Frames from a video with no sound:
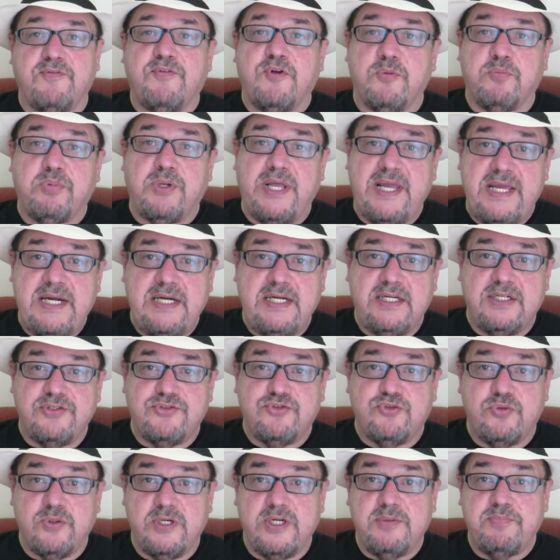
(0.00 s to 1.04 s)
If you're
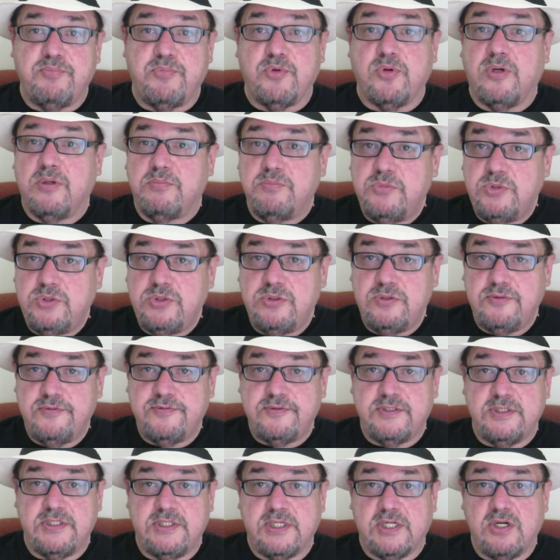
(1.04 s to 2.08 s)
planning a trip or a
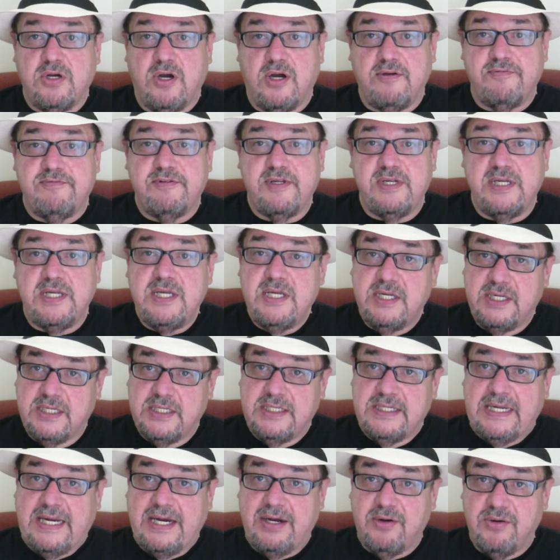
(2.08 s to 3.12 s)
move to the coffee
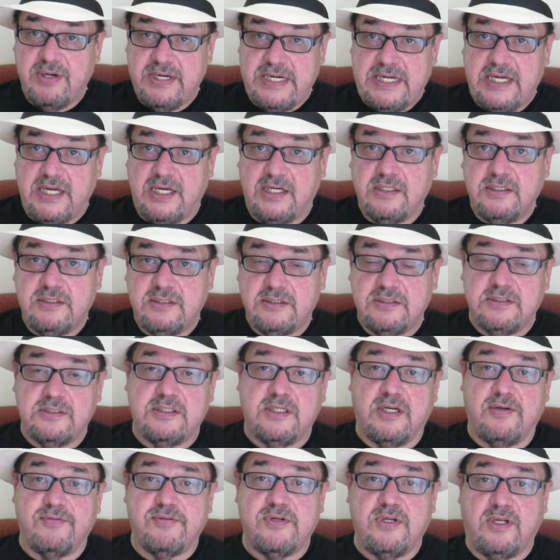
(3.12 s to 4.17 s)
area
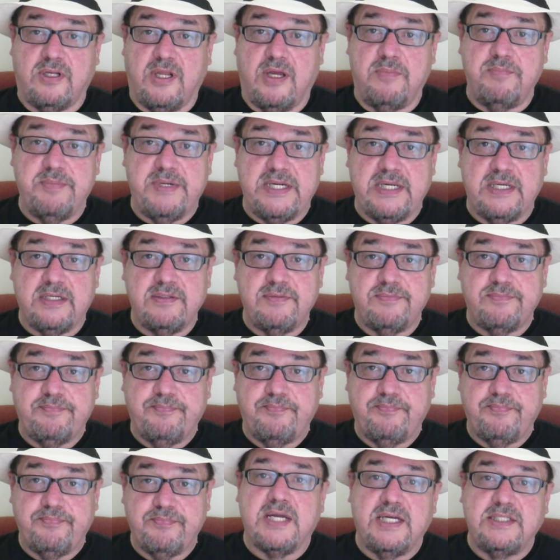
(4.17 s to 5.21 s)
of Colombia,
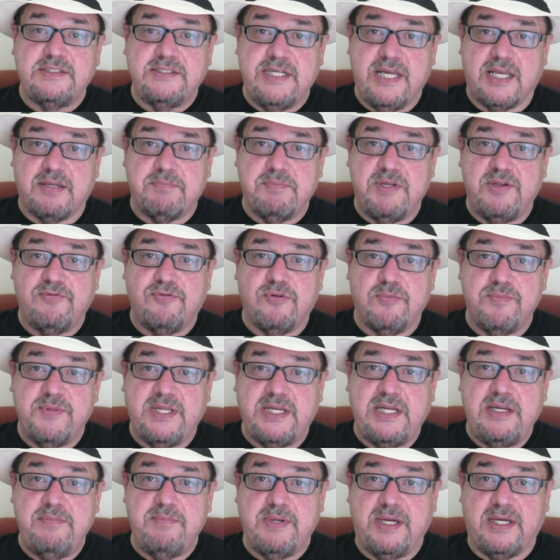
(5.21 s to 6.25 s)
contact me
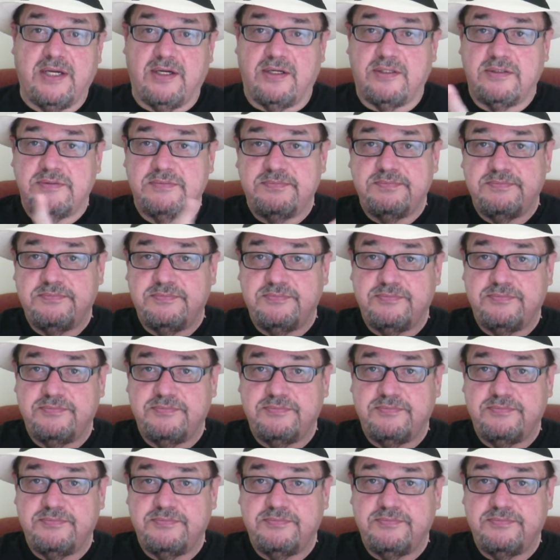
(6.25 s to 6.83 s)
from the email.